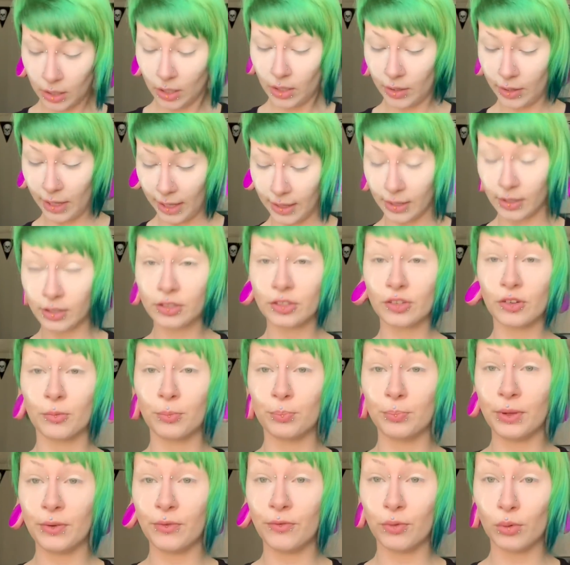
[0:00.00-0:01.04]
Okay, so
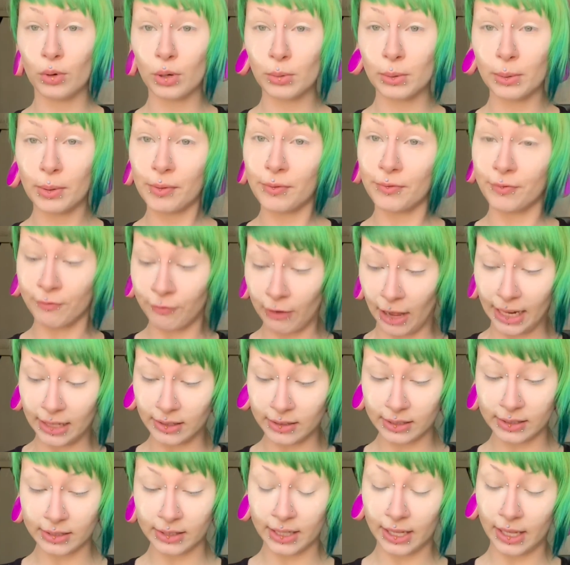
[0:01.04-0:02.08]
before we were
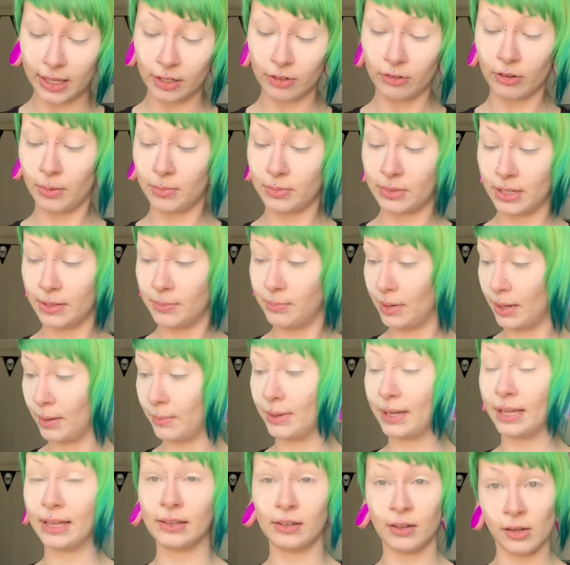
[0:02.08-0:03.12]
violently interrupted by my
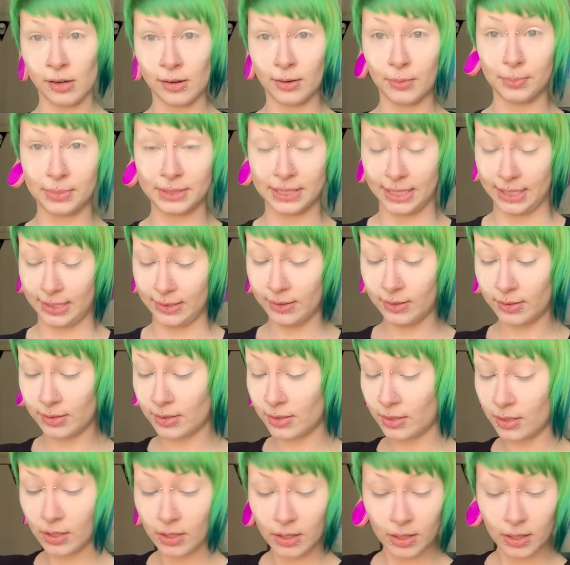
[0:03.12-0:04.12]
incompetence,